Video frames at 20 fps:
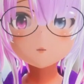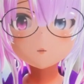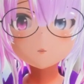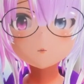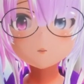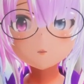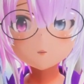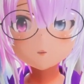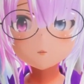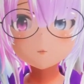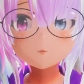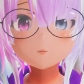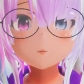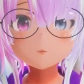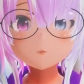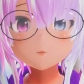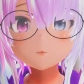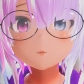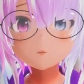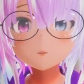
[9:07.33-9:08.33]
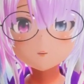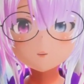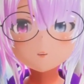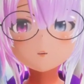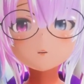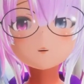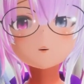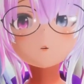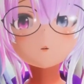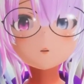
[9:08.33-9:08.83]
when you do the merge, it should
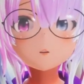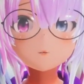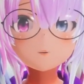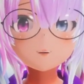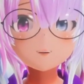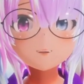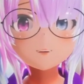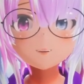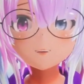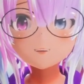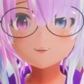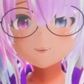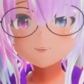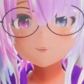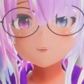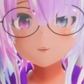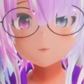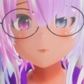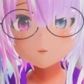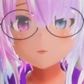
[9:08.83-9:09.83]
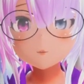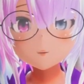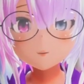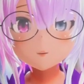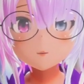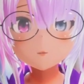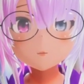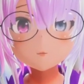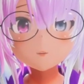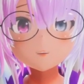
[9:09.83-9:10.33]
get rid of any excess bones that you
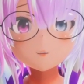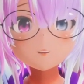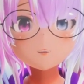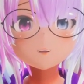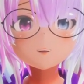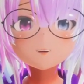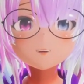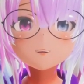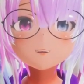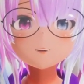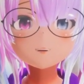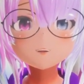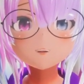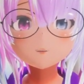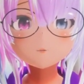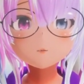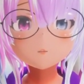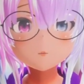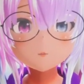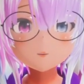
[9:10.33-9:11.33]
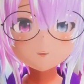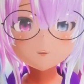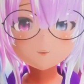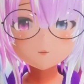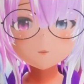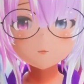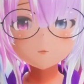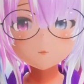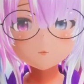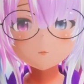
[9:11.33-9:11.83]
don't need. If you need
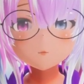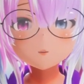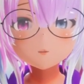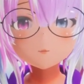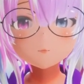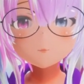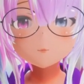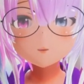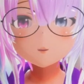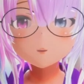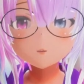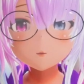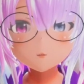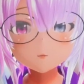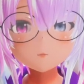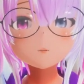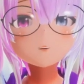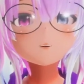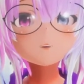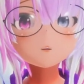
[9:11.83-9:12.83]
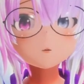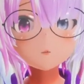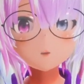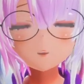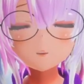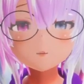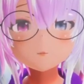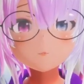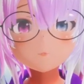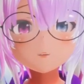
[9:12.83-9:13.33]
to um, make like double check
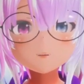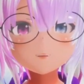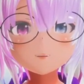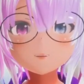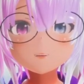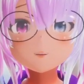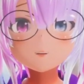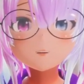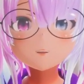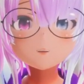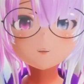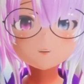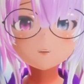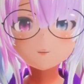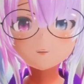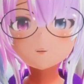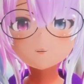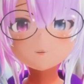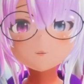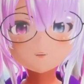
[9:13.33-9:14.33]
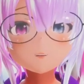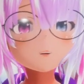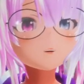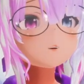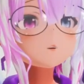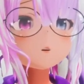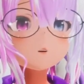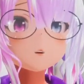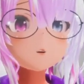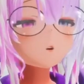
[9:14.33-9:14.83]
and fix that, then you
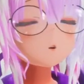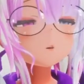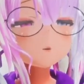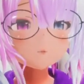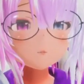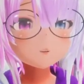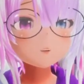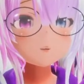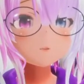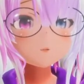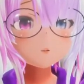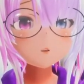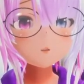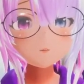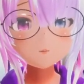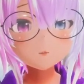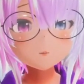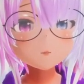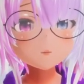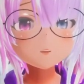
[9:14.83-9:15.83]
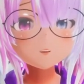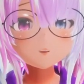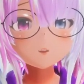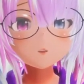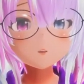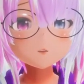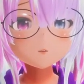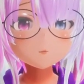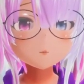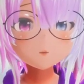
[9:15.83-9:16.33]
just go to fix model and that should
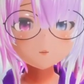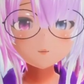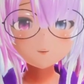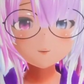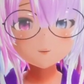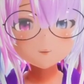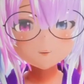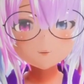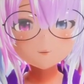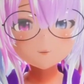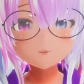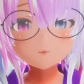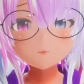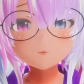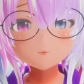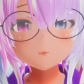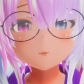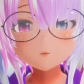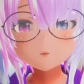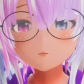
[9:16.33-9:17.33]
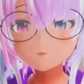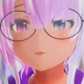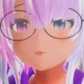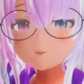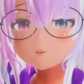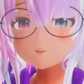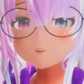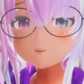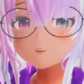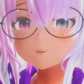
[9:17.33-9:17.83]
get rid of any excess bones.
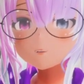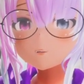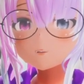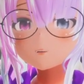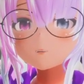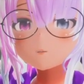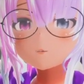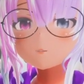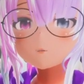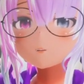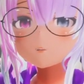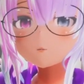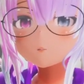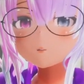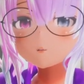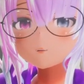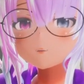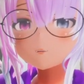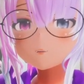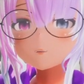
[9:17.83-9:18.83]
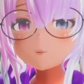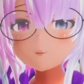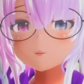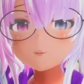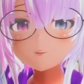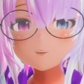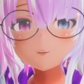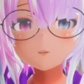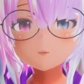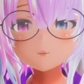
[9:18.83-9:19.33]
You see here, there is one thing that I
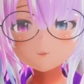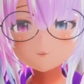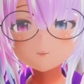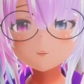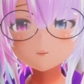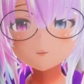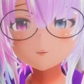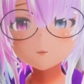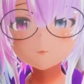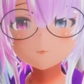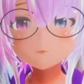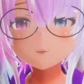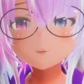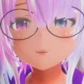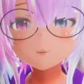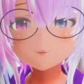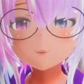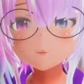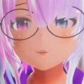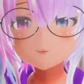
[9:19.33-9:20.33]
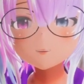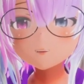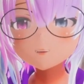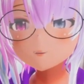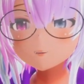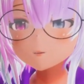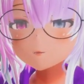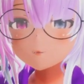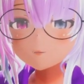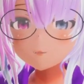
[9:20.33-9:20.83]
do need to touch up is the tail
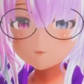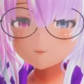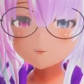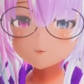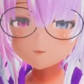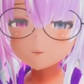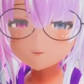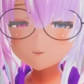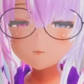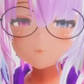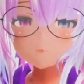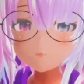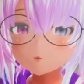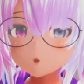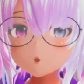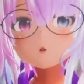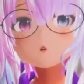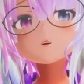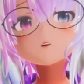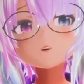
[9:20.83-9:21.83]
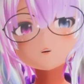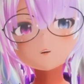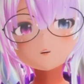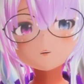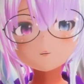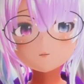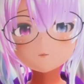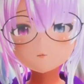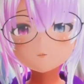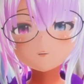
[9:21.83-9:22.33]
since the tail's kind of poking through
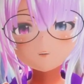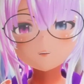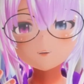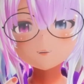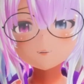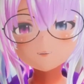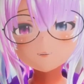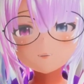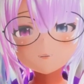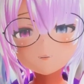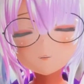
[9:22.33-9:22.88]
the jacket.